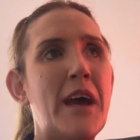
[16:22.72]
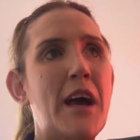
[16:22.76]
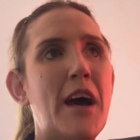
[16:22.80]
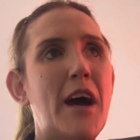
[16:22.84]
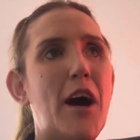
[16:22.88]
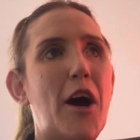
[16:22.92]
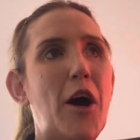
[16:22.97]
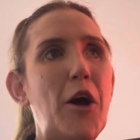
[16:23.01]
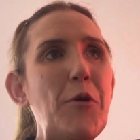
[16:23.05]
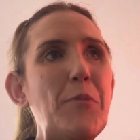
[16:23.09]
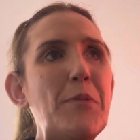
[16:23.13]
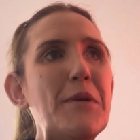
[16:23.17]

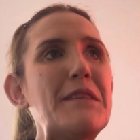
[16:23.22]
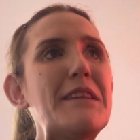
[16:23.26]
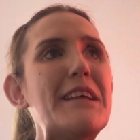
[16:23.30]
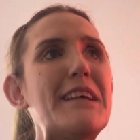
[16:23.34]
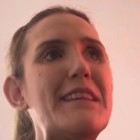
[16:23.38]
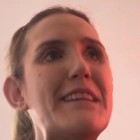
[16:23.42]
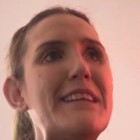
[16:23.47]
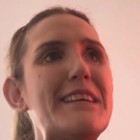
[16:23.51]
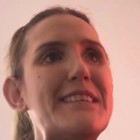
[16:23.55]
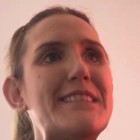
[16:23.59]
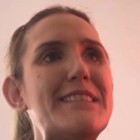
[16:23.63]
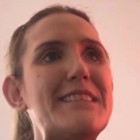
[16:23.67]
Hoping that
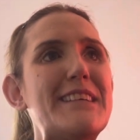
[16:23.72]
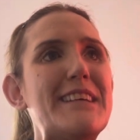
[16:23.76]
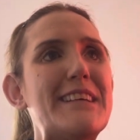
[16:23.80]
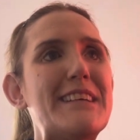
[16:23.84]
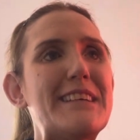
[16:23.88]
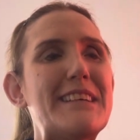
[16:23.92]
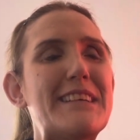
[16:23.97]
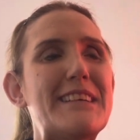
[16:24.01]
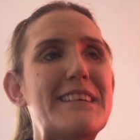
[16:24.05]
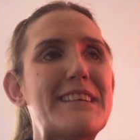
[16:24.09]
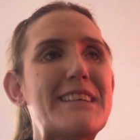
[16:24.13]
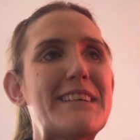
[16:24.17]
this
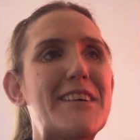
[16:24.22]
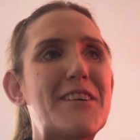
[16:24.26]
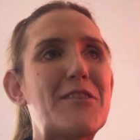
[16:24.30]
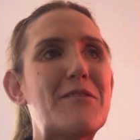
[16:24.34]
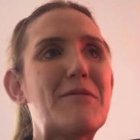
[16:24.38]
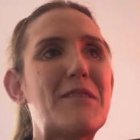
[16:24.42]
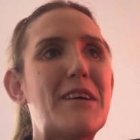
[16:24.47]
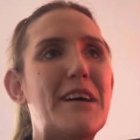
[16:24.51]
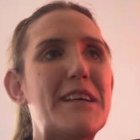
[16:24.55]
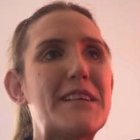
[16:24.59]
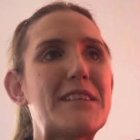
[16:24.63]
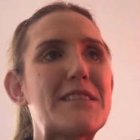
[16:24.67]
year kind
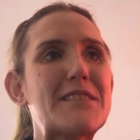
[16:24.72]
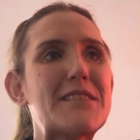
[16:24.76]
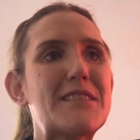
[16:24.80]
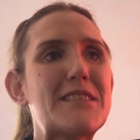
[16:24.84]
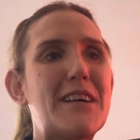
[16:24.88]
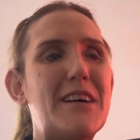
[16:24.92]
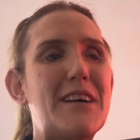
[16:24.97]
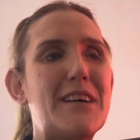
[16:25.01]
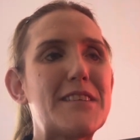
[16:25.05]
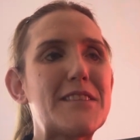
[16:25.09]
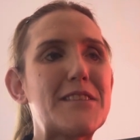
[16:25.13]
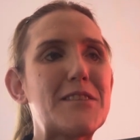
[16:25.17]
of like
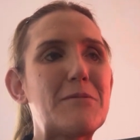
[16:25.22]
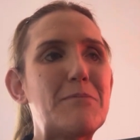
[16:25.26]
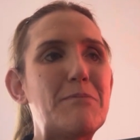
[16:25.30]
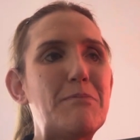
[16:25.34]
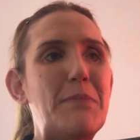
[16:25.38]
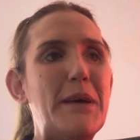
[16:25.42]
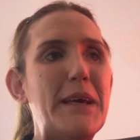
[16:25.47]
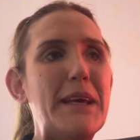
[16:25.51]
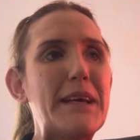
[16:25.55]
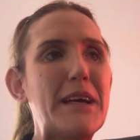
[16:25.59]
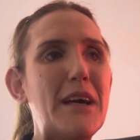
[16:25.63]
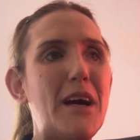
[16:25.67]
starts to
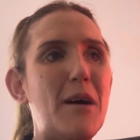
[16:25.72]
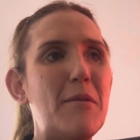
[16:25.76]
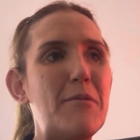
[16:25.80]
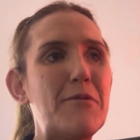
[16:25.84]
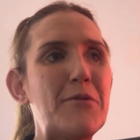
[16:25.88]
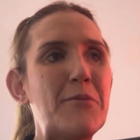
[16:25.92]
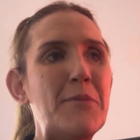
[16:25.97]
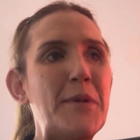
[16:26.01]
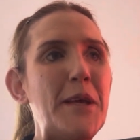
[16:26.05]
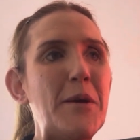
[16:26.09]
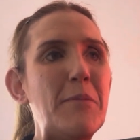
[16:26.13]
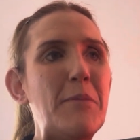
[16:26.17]
pick up
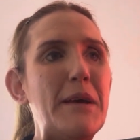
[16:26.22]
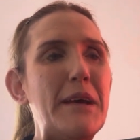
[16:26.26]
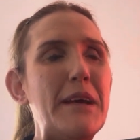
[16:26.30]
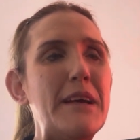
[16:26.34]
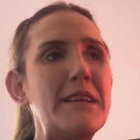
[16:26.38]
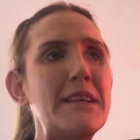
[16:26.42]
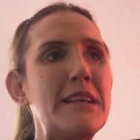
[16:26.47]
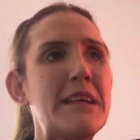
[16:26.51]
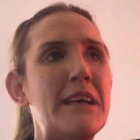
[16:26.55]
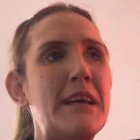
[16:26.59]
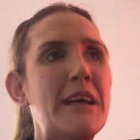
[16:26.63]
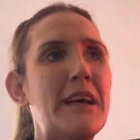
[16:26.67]
for me a
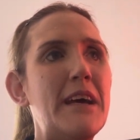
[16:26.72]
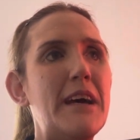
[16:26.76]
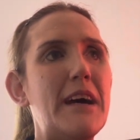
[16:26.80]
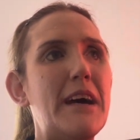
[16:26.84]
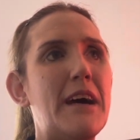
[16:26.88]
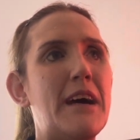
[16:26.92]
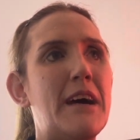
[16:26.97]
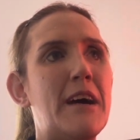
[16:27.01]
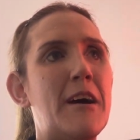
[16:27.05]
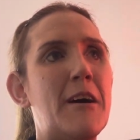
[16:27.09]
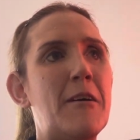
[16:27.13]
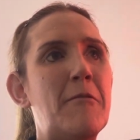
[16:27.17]
bit
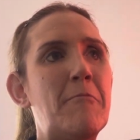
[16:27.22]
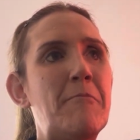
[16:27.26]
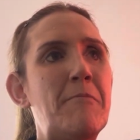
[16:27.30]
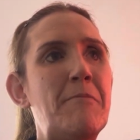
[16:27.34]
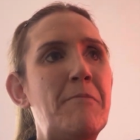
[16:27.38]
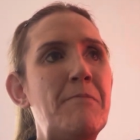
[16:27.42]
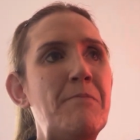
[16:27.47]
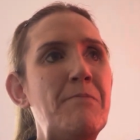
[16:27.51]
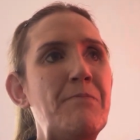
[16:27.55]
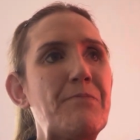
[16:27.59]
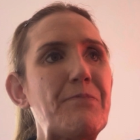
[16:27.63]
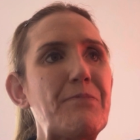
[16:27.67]

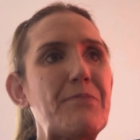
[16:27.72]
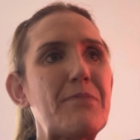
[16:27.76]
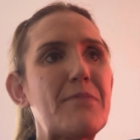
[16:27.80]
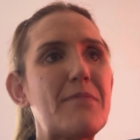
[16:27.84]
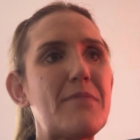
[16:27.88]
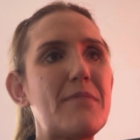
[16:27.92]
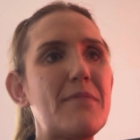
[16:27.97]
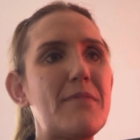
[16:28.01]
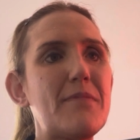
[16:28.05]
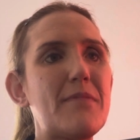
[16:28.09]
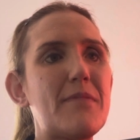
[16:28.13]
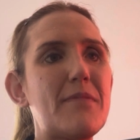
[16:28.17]
um,
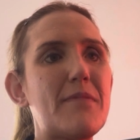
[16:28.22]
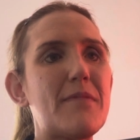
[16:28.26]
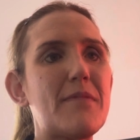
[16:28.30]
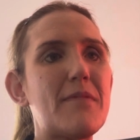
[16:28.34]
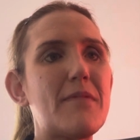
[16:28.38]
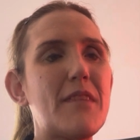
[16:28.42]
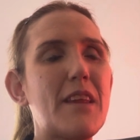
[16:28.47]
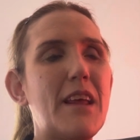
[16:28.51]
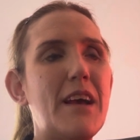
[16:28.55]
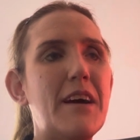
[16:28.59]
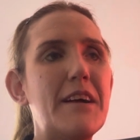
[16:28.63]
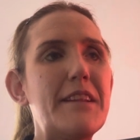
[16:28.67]

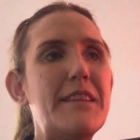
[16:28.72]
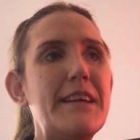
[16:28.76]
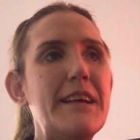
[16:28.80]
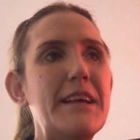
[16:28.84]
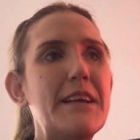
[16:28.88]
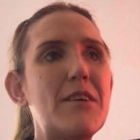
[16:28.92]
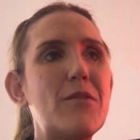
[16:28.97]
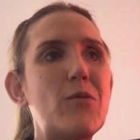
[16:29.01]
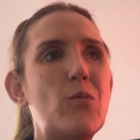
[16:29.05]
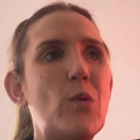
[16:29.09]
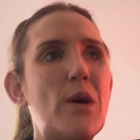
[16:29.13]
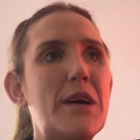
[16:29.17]
I
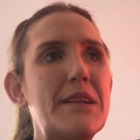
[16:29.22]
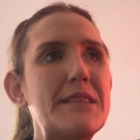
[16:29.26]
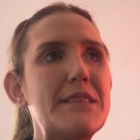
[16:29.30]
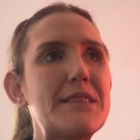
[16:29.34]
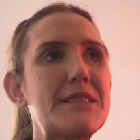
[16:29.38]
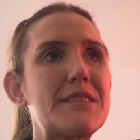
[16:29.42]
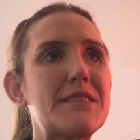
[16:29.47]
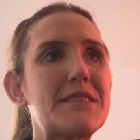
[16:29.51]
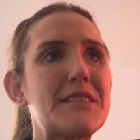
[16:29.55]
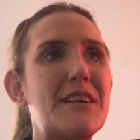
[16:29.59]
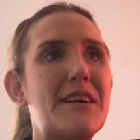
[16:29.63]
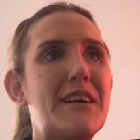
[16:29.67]
think
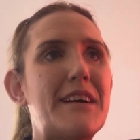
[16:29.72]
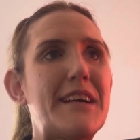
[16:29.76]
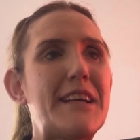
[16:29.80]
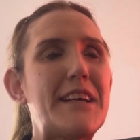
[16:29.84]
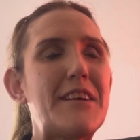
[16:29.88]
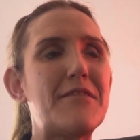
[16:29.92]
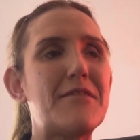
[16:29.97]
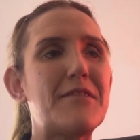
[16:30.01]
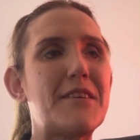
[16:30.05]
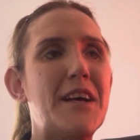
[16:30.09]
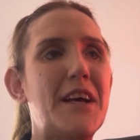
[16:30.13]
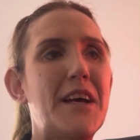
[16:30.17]
once
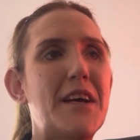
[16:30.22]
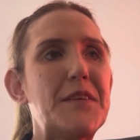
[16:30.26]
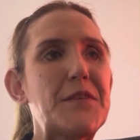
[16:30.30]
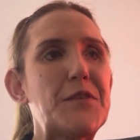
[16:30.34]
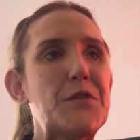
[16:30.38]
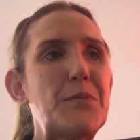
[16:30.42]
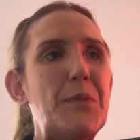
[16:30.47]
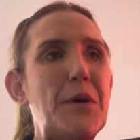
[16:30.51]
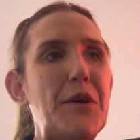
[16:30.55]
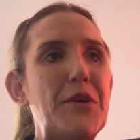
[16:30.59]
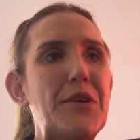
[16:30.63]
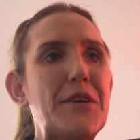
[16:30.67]
I've
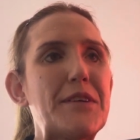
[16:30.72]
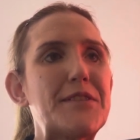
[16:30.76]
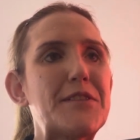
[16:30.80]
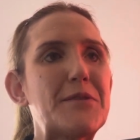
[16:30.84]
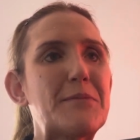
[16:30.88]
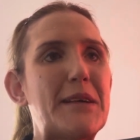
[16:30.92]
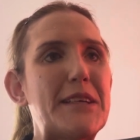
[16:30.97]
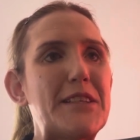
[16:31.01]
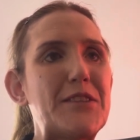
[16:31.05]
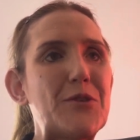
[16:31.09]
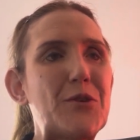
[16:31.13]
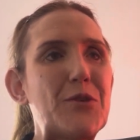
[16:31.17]
spoken to
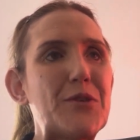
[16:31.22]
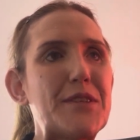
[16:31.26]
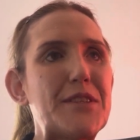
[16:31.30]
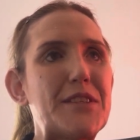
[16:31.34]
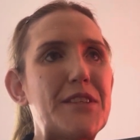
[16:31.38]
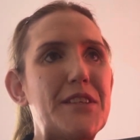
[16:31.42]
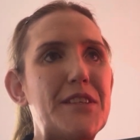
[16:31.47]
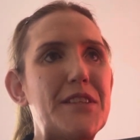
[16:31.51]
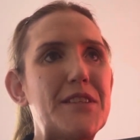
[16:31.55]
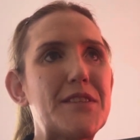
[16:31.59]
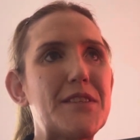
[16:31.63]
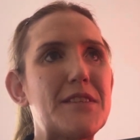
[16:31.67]
my
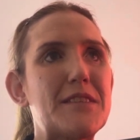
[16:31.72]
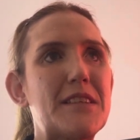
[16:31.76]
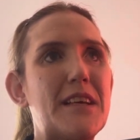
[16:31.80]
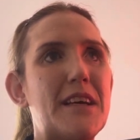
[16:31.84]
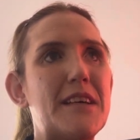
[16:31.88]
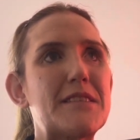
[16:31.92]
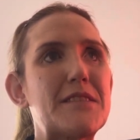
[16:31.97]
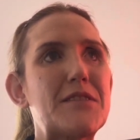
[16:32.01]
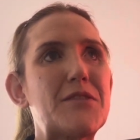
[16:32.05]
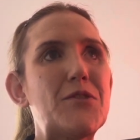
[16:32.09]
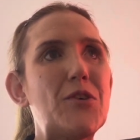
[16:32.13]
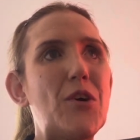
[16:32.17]
doctors and,
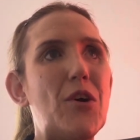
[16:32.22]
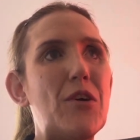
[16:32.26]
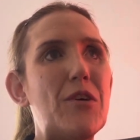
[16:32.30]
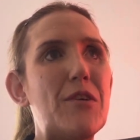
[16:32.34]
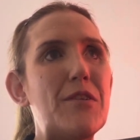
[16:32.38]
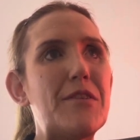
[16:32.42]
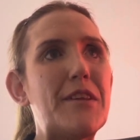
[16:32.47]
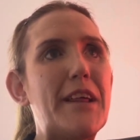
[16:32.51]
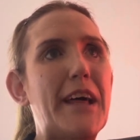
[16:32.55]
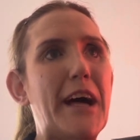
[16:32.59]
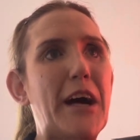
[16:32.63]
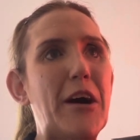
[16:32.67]
and
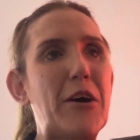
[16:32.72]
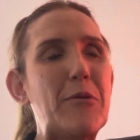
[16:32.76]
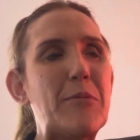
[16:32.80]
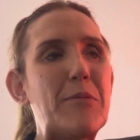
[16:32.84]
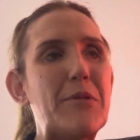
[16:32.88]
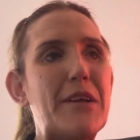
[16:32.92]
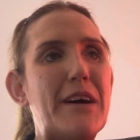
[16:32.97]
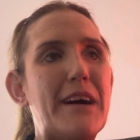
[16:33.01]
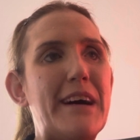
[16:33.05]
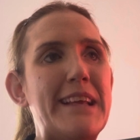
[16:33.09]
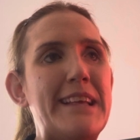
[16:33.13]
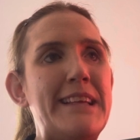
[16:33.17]
got the help
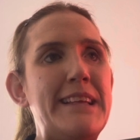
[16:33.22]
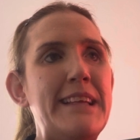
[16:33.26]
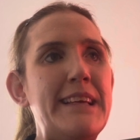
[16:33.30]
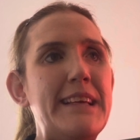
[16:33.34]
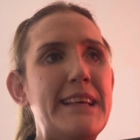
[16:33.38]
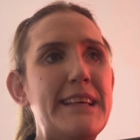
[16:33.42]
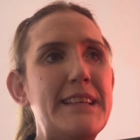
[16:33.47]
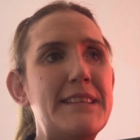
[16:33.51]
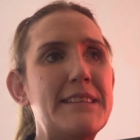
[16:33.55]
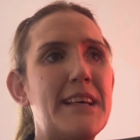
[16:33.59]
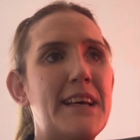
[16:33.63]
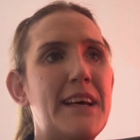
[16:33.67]
that I
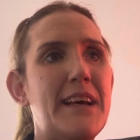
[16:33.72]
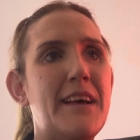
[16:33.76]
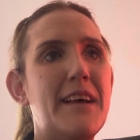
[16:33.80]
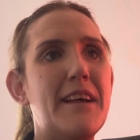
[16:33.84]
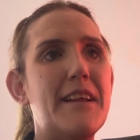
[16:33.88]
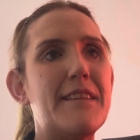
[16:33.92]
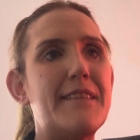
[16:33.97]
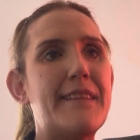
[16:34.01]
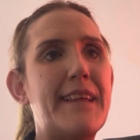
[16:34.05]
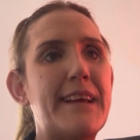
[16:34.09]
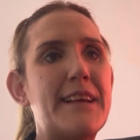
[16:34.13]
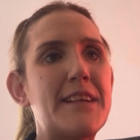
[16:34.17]
need,
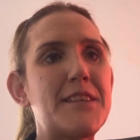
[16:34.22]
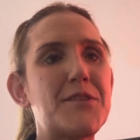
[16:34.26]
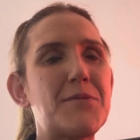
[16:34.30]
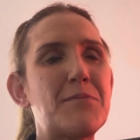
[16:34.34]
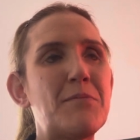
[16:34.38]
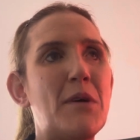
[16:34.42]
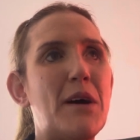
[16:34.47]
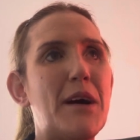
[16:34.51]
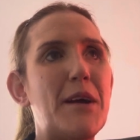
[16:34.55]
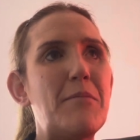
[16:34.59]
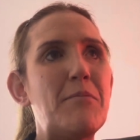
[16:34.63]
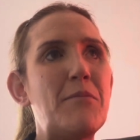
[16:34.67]
things
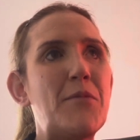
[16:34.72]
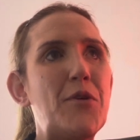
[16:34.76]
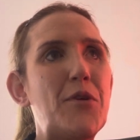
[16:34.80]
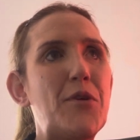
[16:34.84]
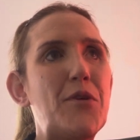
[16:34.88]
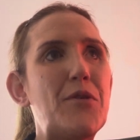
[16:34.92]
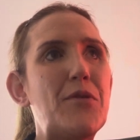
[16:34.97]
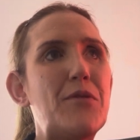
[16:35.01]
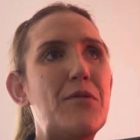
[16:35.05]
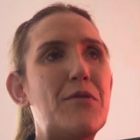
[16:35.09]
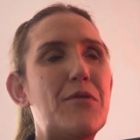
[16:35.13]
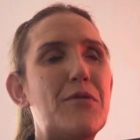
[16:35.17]
might
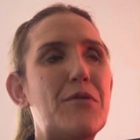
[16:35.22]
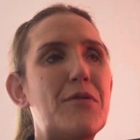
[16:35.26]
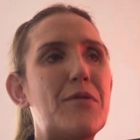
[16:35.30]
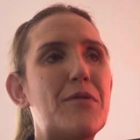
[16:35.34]
move